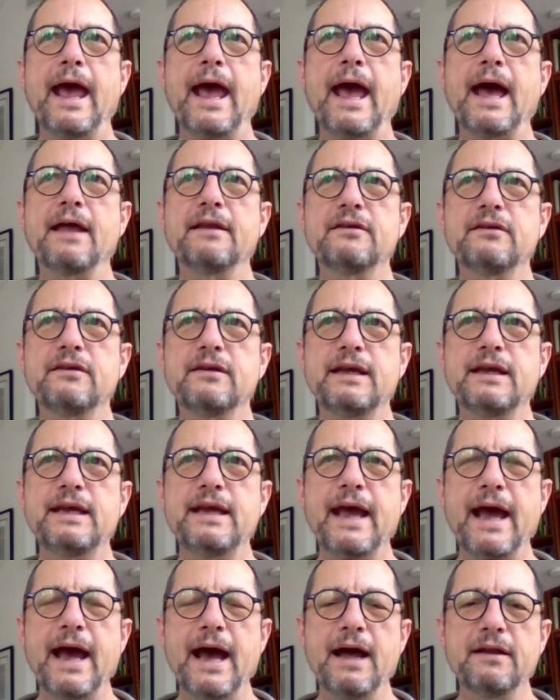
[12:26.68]
And
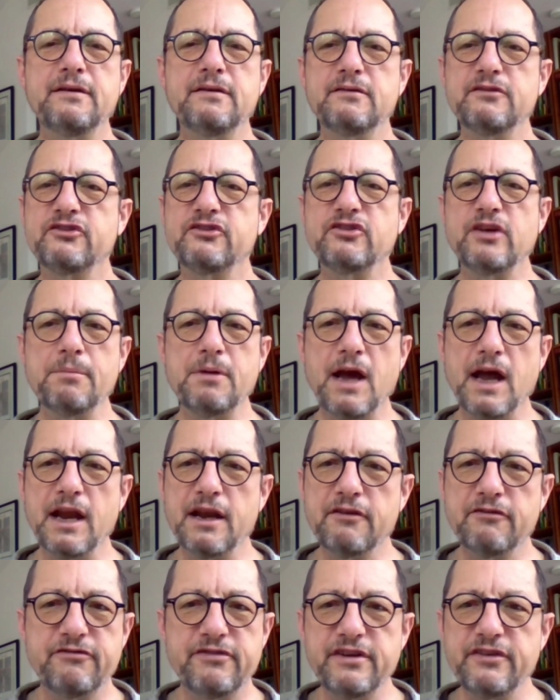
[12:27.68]
he had some
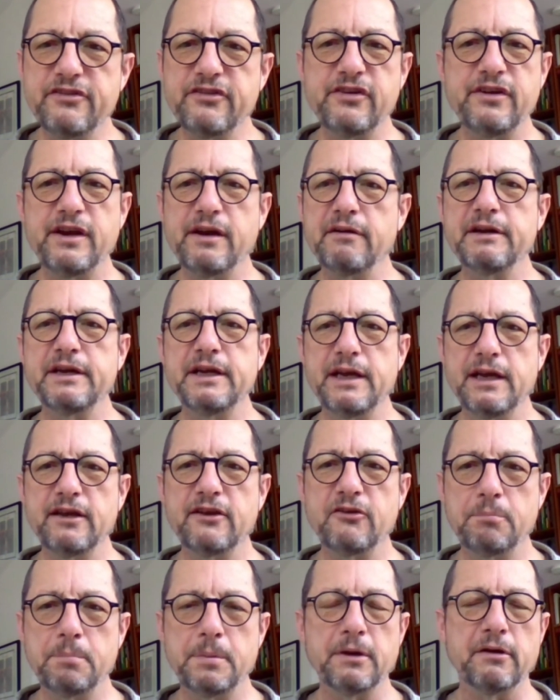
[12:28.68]
kind of visionary
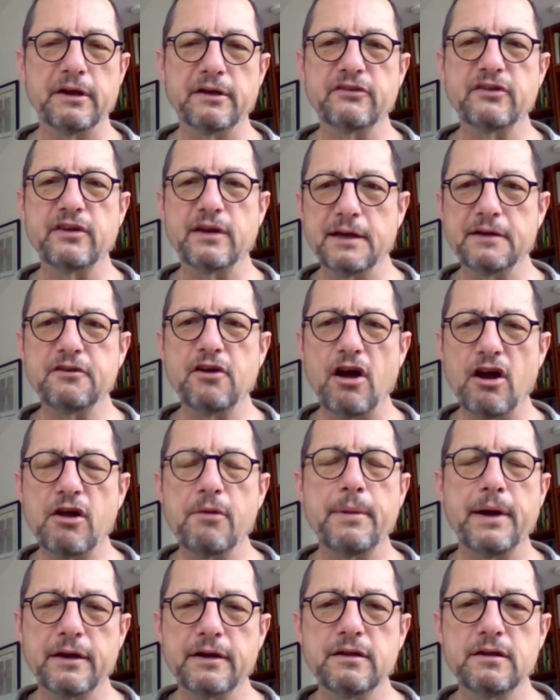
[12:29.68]
experience that I talk
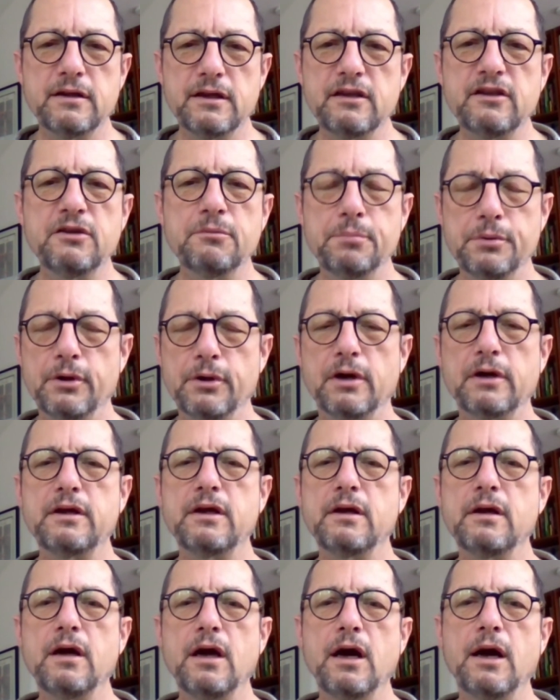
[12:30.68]
about in, in the
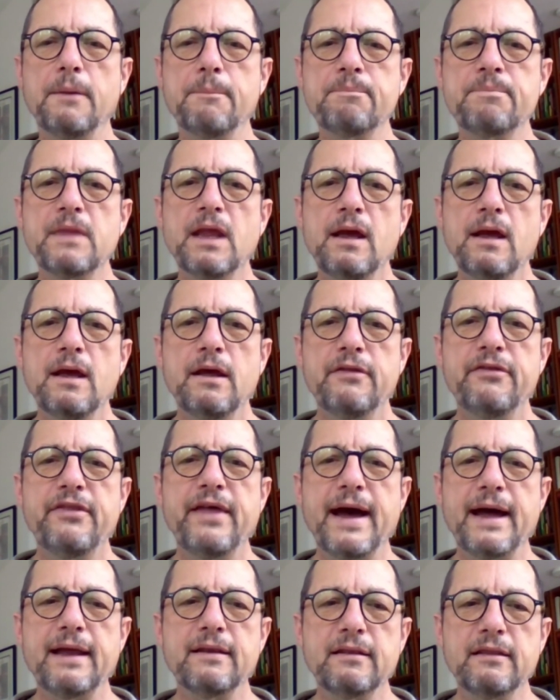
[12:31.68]
book um,
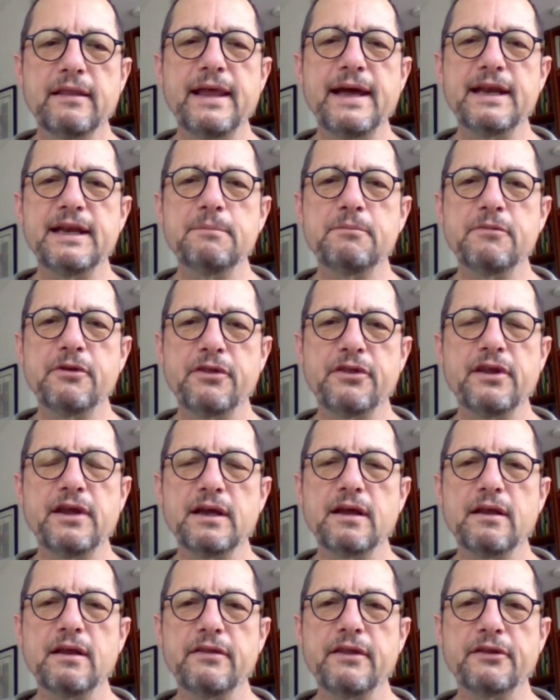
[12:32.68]
that led him to
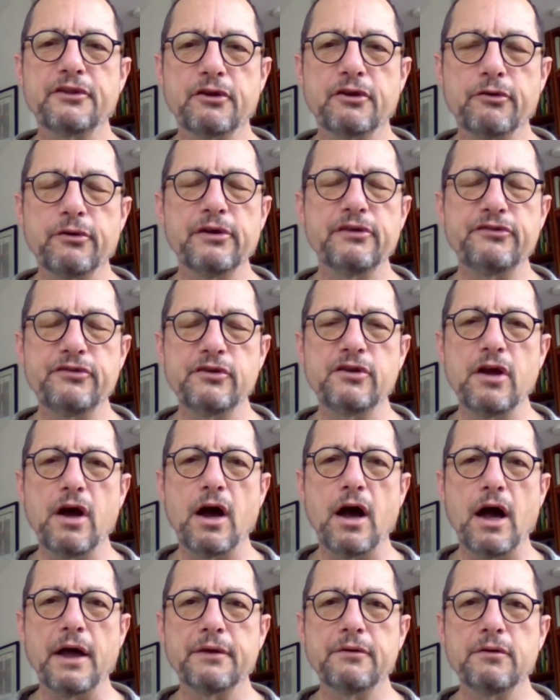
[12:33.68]
think that the Christian
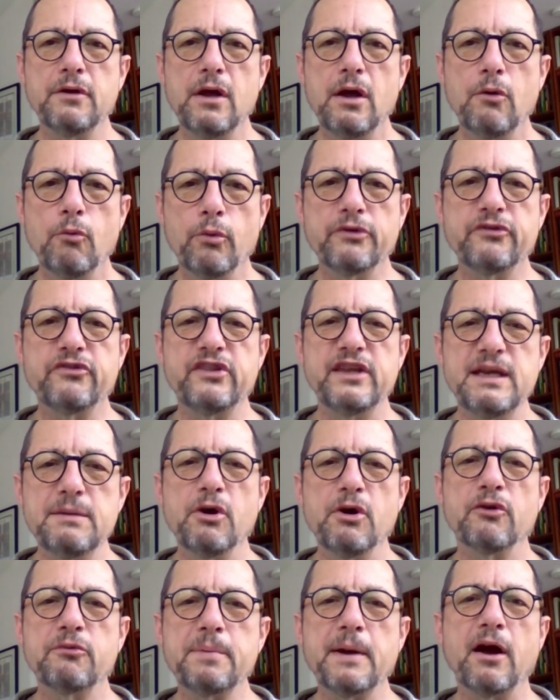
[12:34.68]
God was the
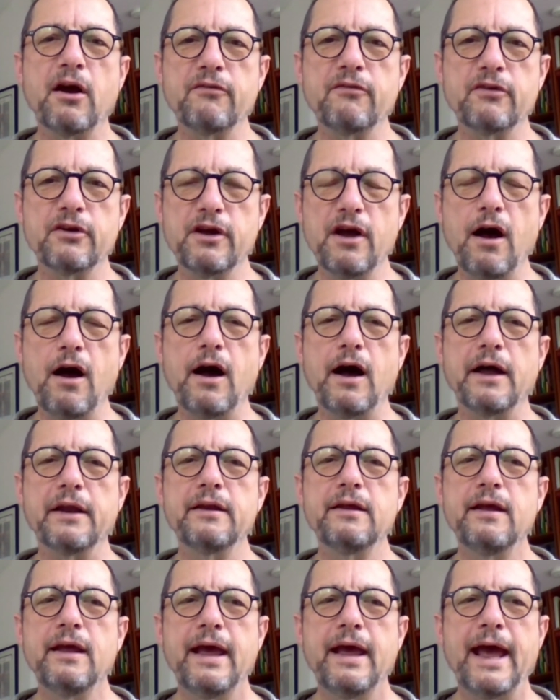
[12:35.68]
most powerful
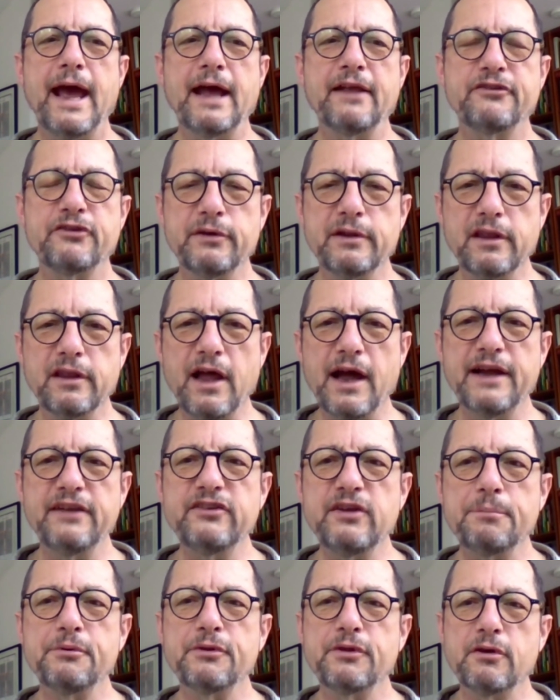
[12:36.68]
God. And so he lines
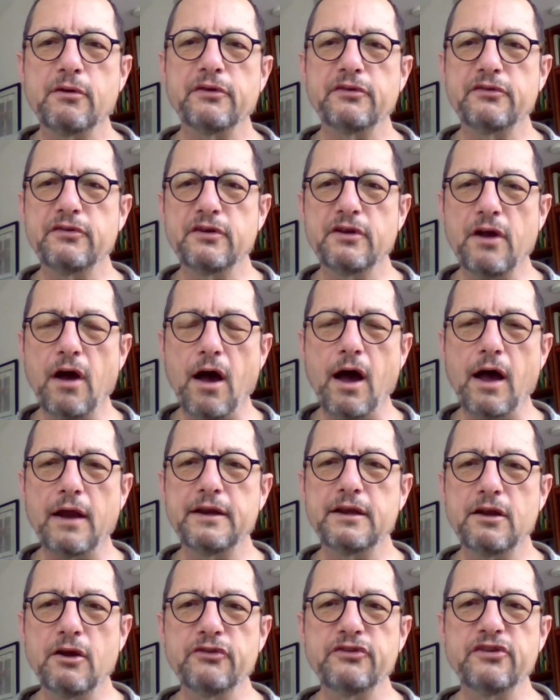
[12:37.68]
up with the Christian God,
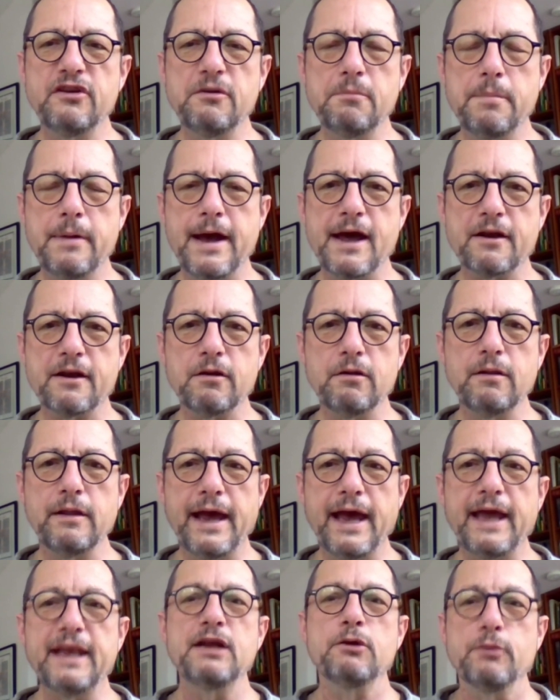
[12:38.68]
he goes into
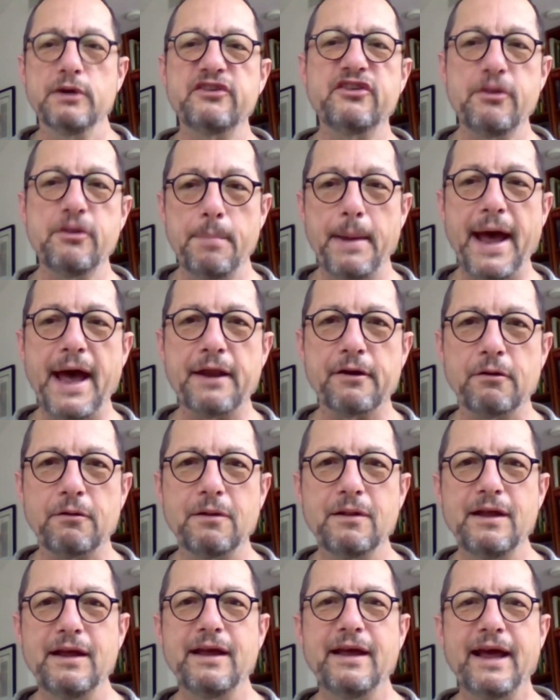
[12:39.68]
battle, and he wins the battle.